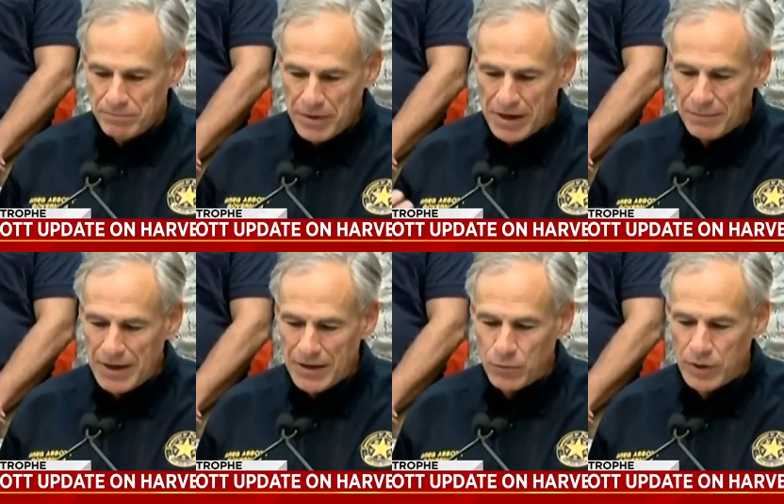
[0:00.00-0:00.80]
Bottom
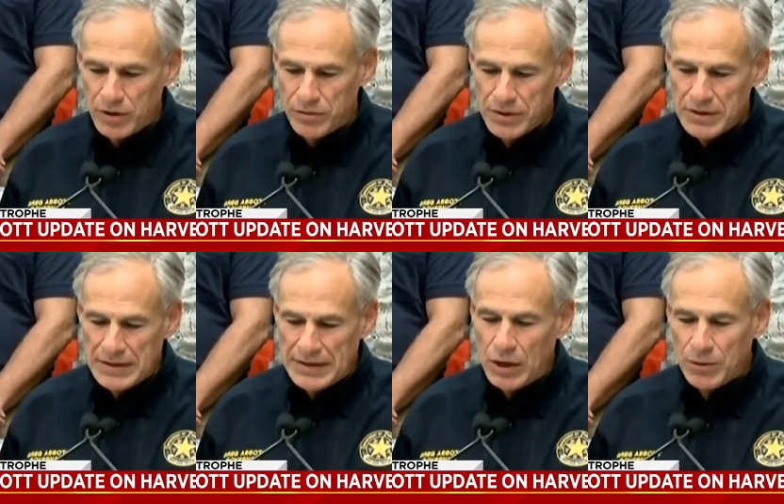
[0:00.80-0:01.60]
line, we are
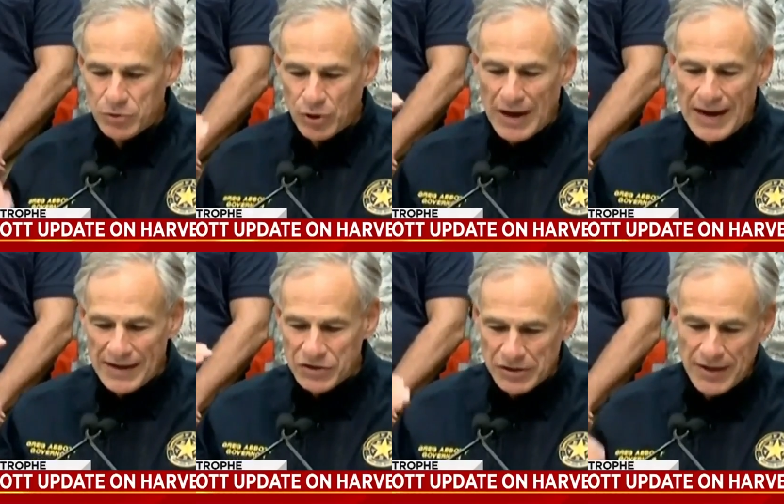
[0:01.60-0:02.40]
now up to our
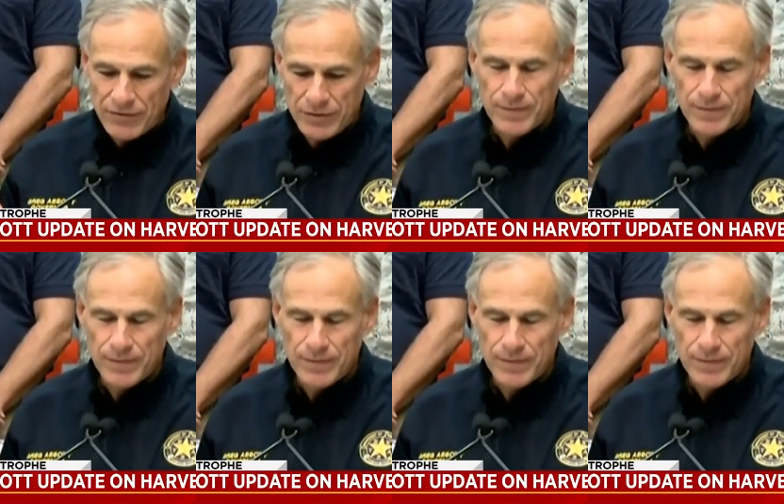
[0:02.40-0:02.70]
highest level